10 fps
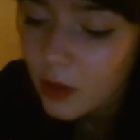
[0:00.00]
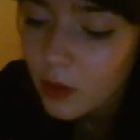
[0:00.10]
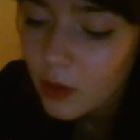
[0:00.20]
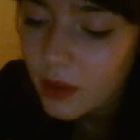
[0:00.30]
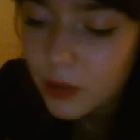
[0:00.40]

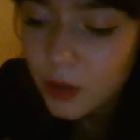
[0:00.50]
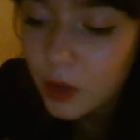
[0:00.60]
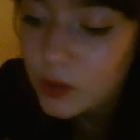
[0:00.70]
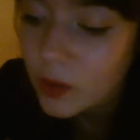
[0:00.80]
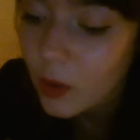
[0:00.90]
where they would
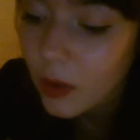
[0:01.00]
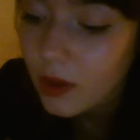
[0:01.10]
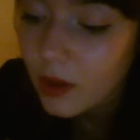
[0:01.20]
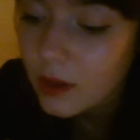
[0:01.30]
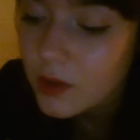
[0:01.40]
not
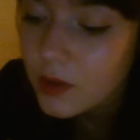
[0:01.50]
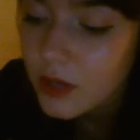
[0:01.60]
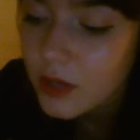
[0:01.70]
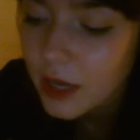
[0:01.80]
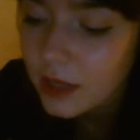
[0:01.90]
oil it or
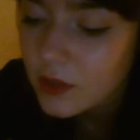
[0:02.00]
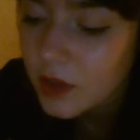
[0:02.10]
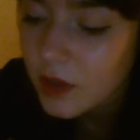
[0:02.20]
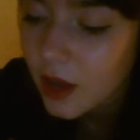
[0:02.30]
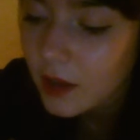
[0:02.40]
check its
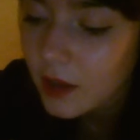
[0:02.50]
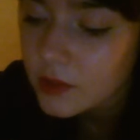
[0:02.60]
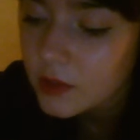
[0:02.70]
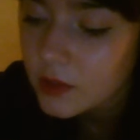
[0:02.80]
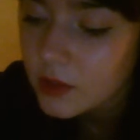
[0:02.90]
tires.